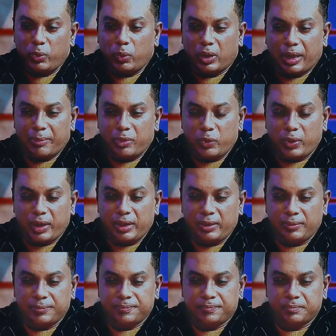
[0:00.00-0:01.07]
am doing what I'm
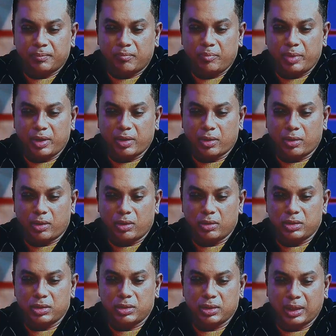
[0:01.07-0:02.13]
doing
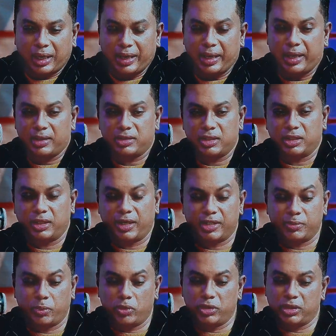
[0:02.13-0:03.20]
because I had
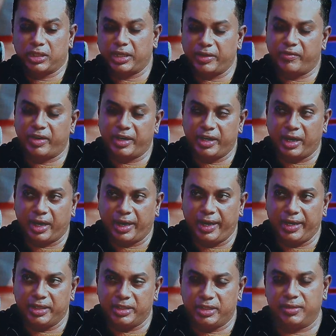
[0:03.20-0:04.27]
certain exposures at a very
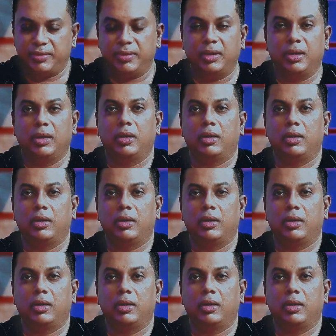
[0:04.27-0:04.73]
young age.